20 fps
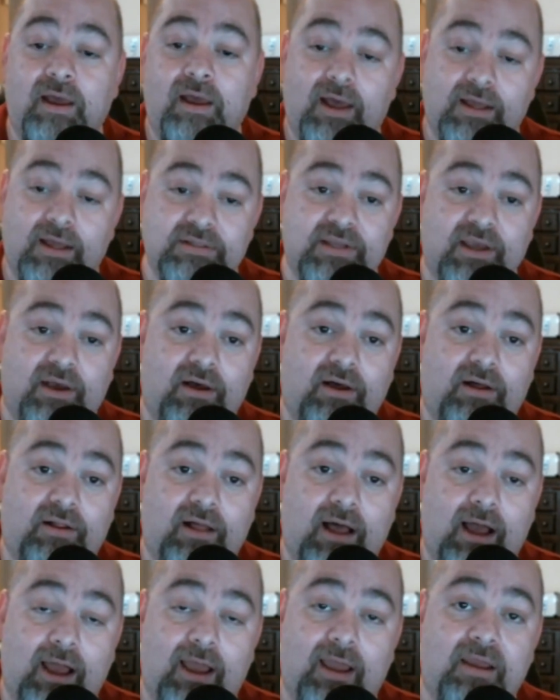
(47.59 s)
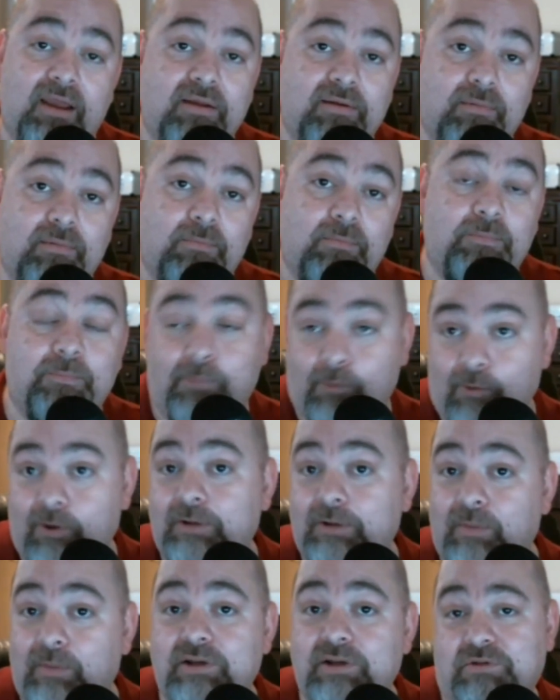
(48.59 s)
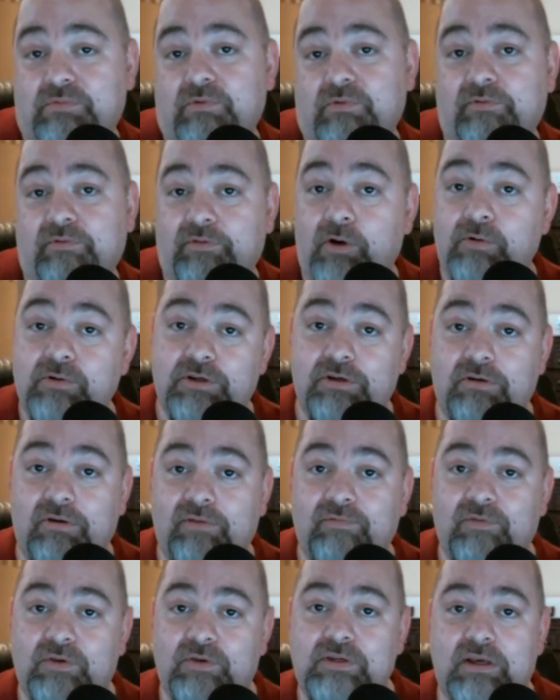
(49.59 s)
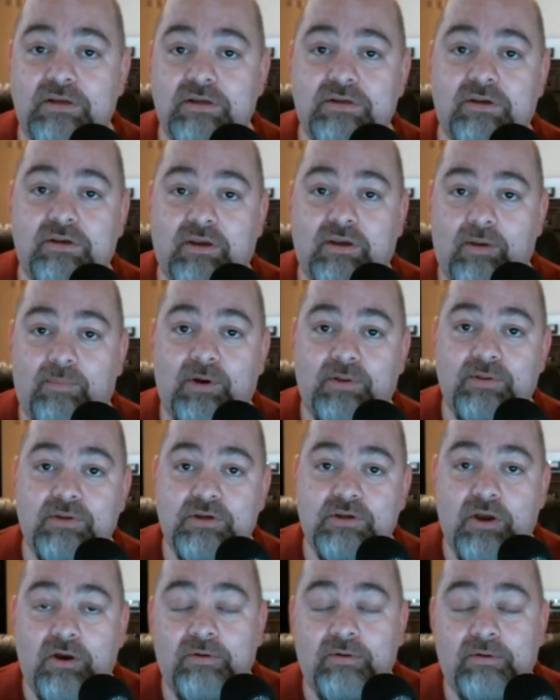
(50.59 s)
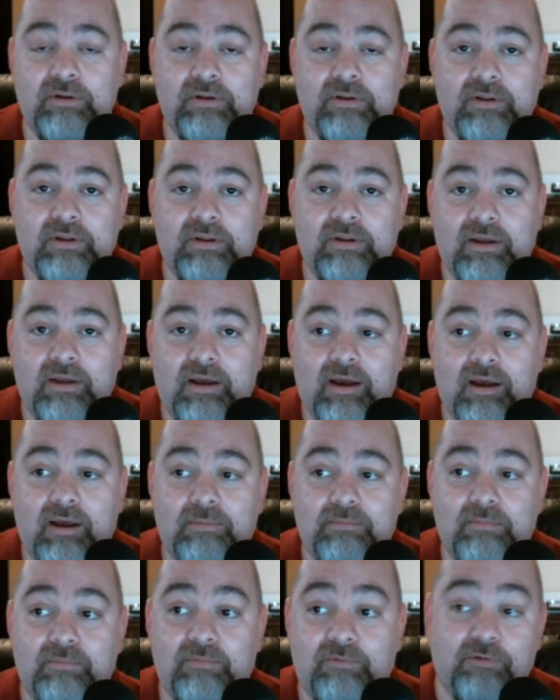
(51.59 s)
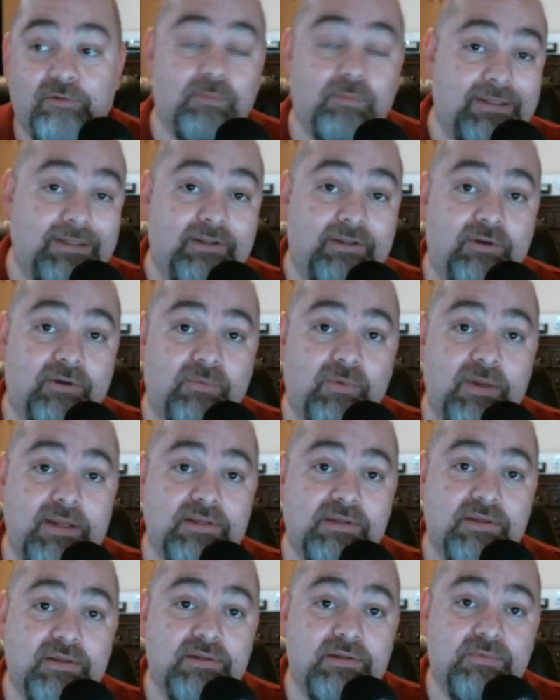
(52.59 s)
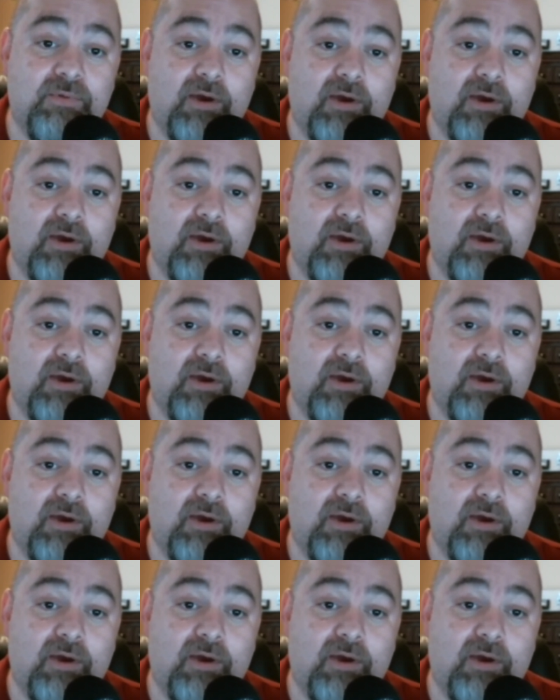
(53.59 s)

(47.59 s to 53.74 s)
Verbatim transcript: until I pretty much revoked your invitation to come on the show um, for really good reasons.